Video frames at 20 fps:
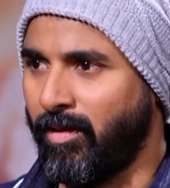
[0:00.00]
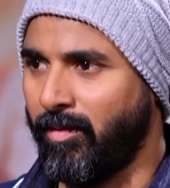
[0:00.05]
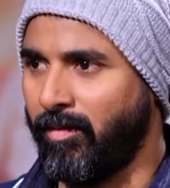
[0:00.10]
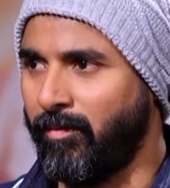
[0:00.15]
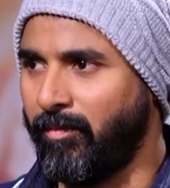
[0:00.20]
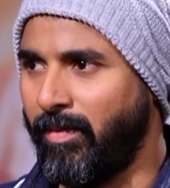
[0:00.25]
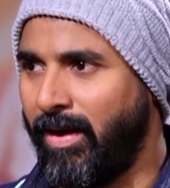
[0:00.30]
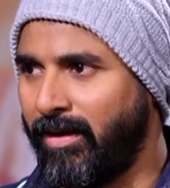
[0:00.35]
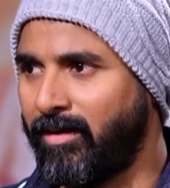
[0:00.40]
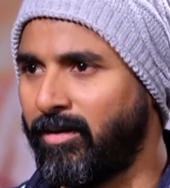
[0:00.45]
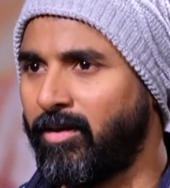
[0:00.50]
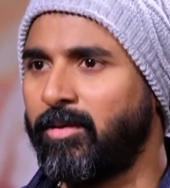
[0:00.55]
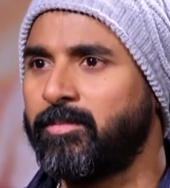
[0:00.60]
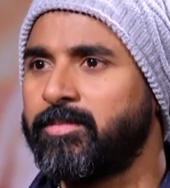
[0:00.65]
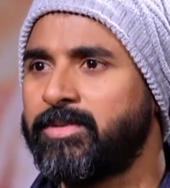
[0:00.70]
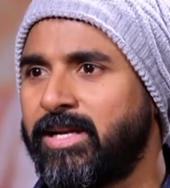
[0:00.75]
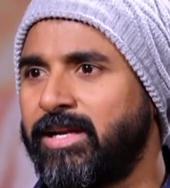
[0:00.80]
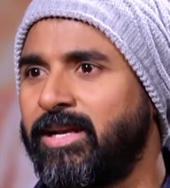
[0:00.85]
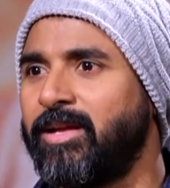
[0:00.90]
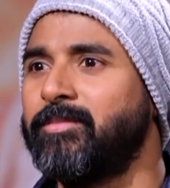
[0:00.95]
Backdrop
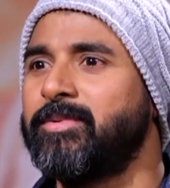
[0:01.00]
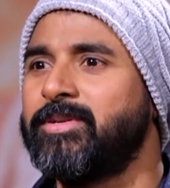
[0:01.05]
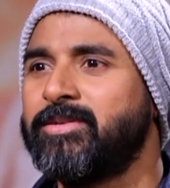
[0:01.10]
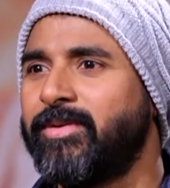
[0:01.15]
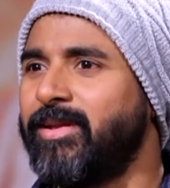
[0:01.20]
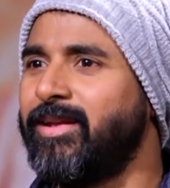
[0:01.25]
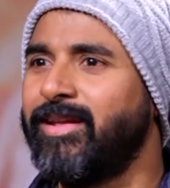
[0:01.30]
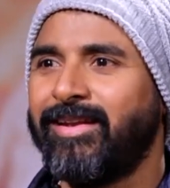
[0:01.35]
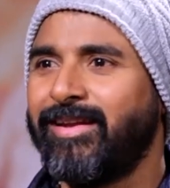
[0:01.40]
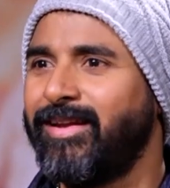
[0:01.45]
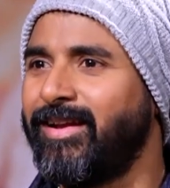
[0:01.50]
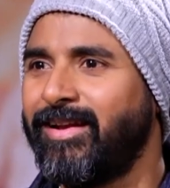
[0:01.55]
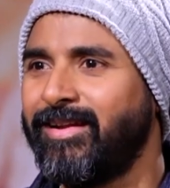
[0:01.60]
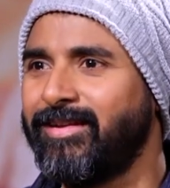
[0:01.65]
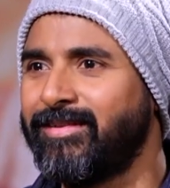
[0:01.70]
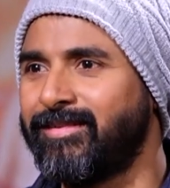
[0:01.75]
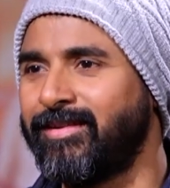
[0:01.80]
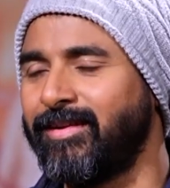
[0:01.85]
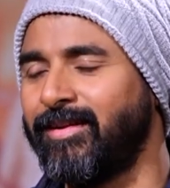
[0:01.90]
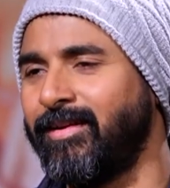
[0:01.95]
setup is very
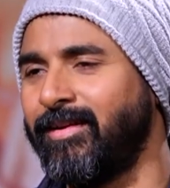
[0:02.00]
realistic.